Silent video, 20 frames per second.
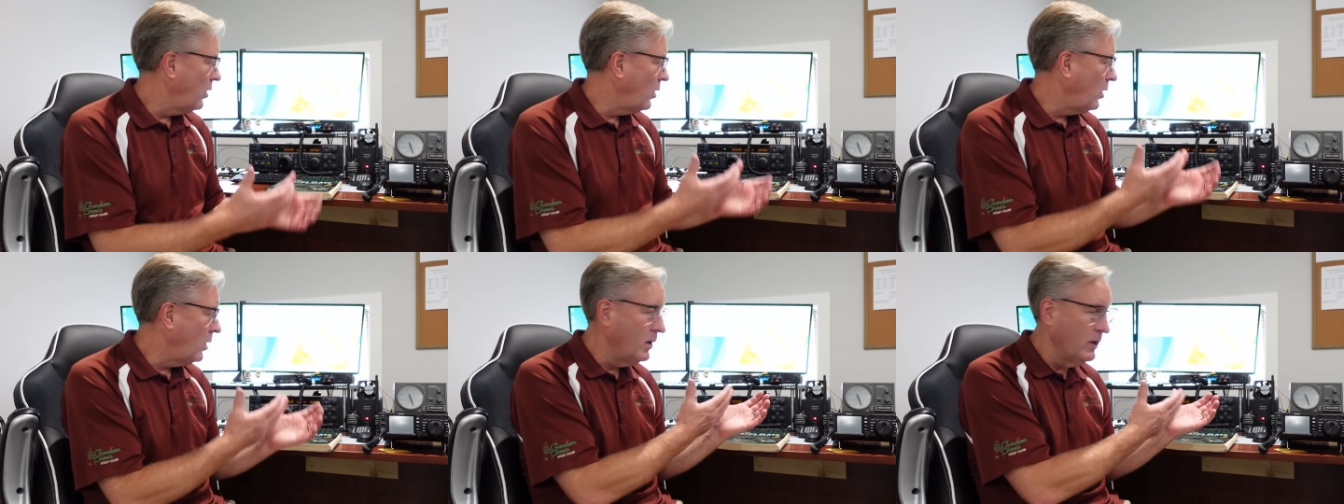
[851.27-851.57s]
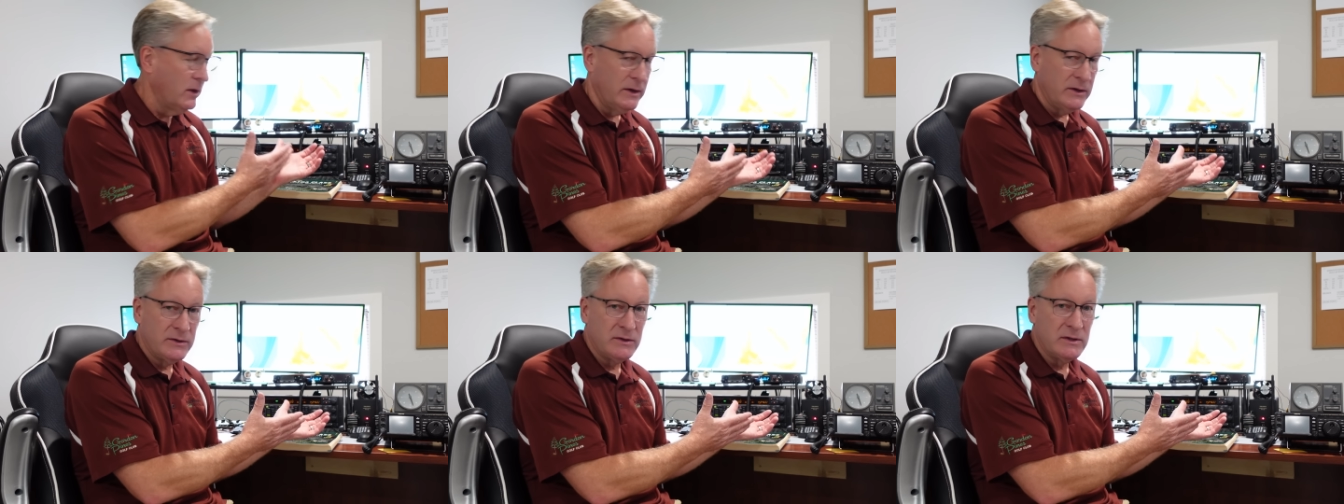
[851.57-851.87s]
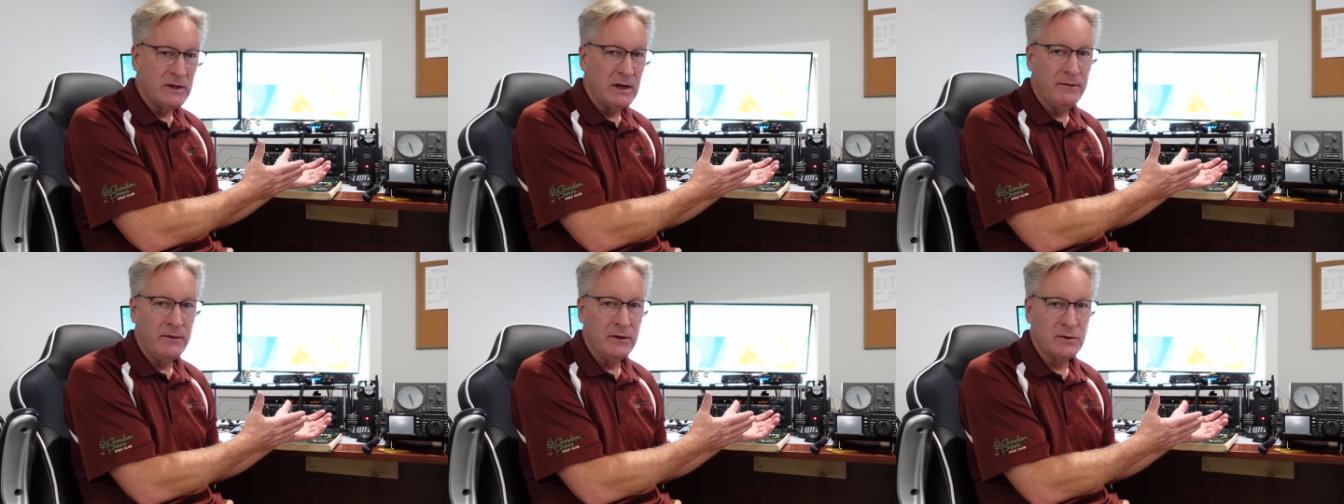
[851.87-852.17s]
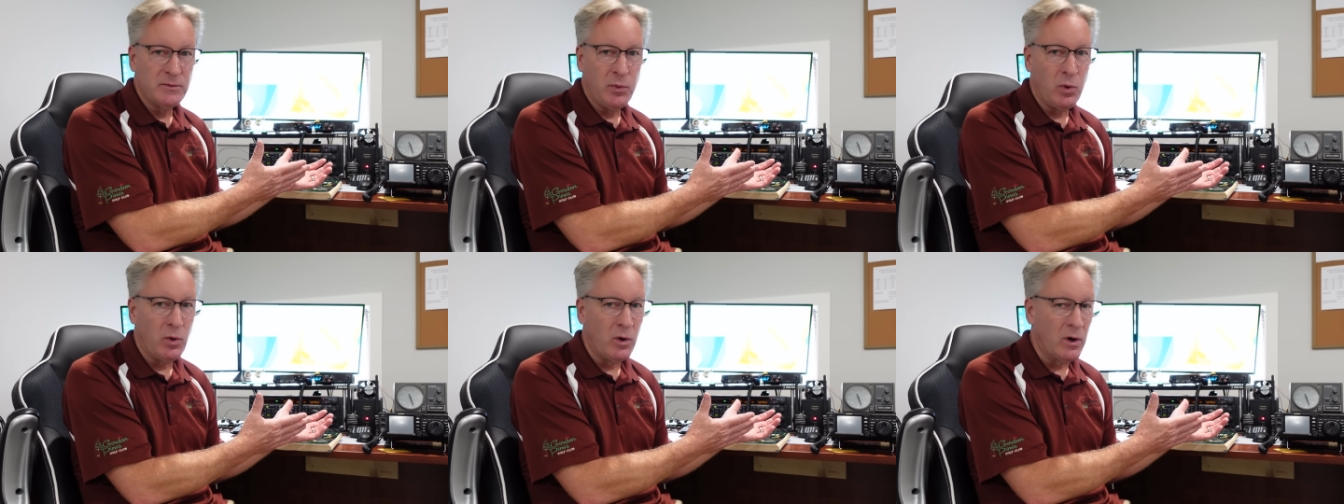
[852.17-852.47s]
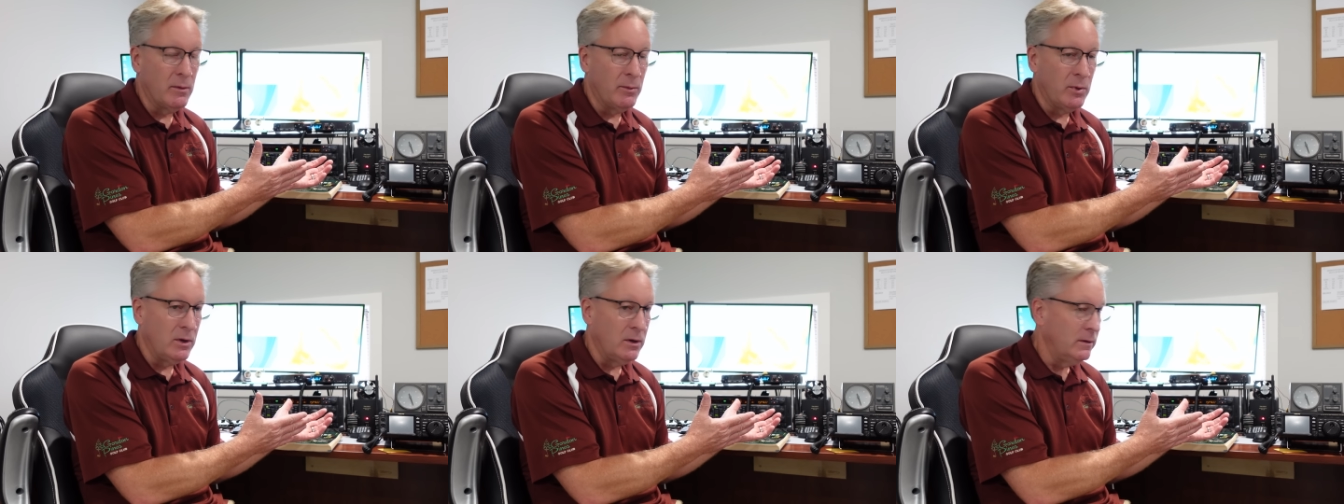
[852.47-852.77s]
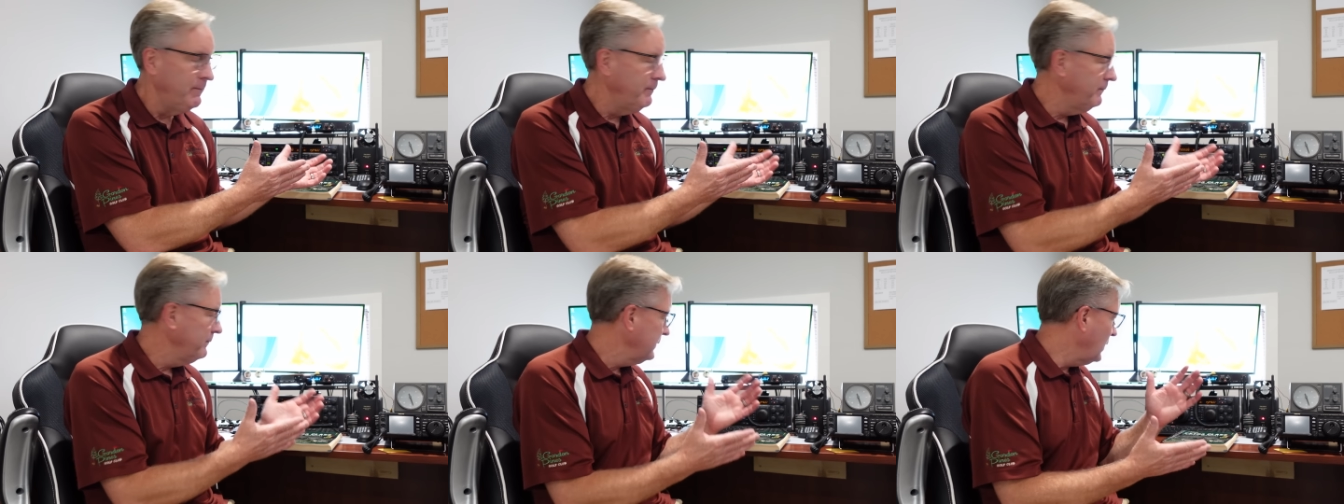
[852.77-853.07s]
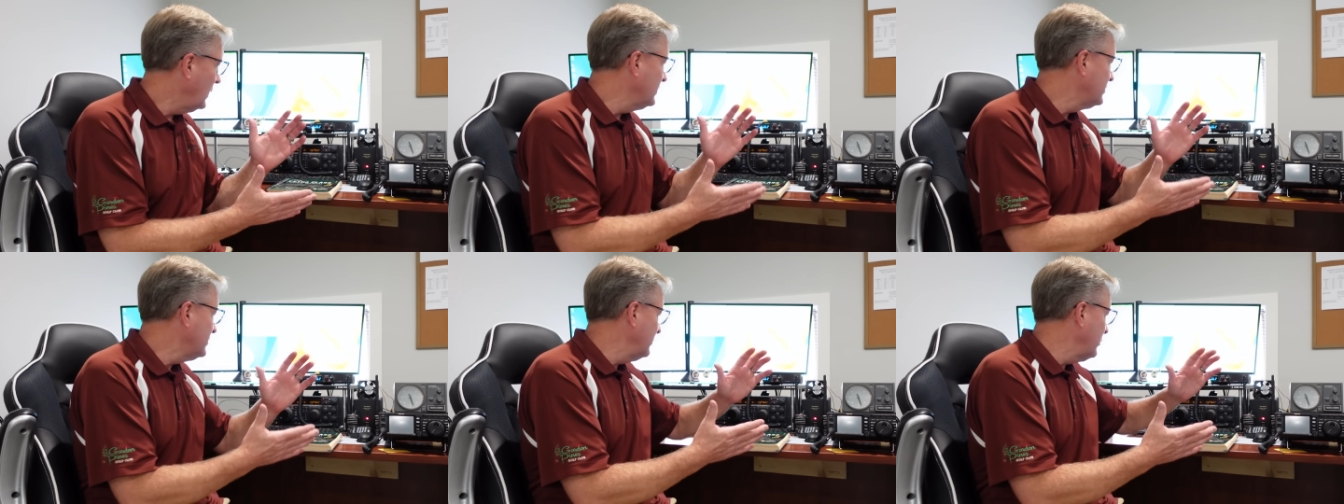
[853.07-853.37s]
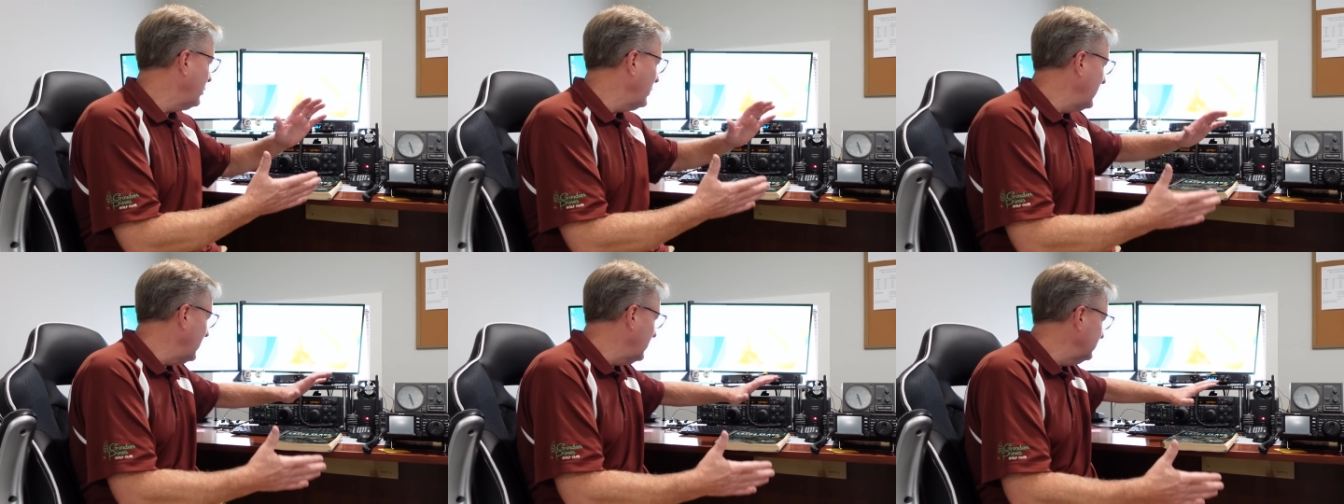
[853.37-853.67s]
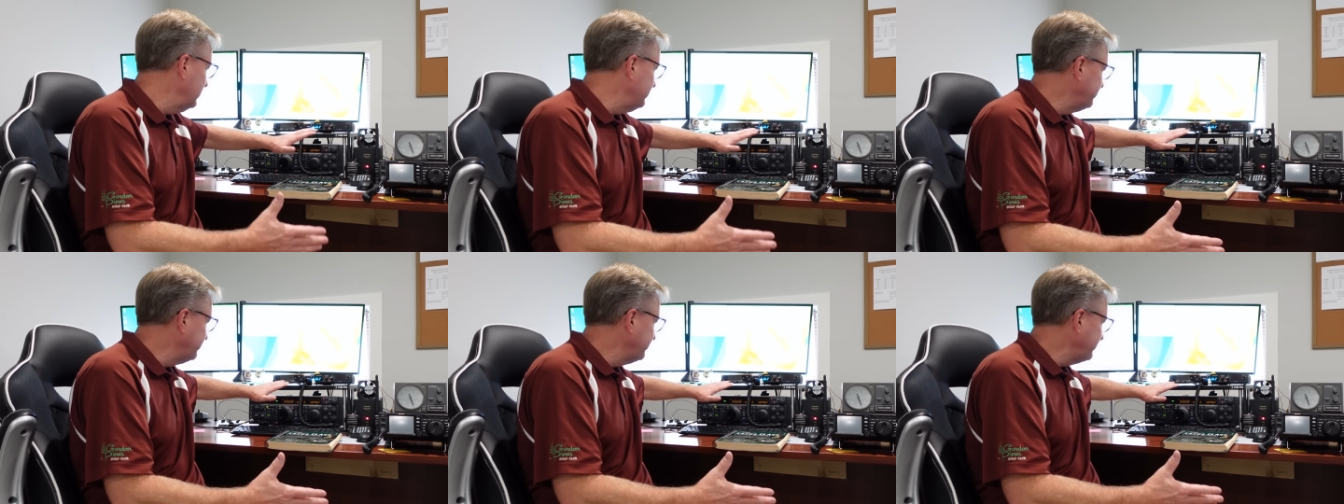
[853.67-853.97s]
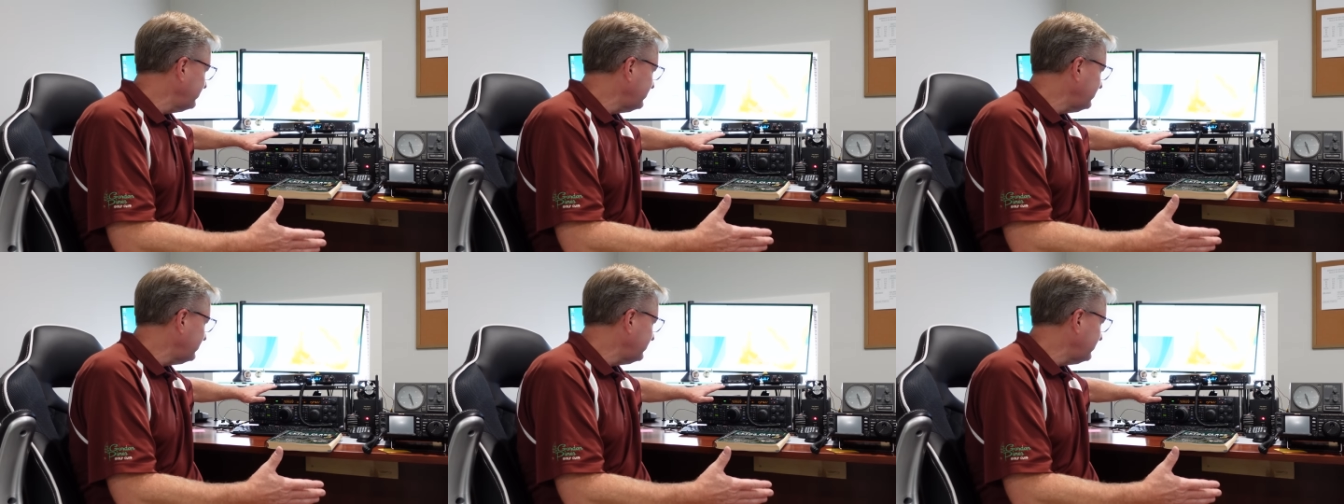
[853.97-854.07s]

All this stuff is portable. Oh, I should point out,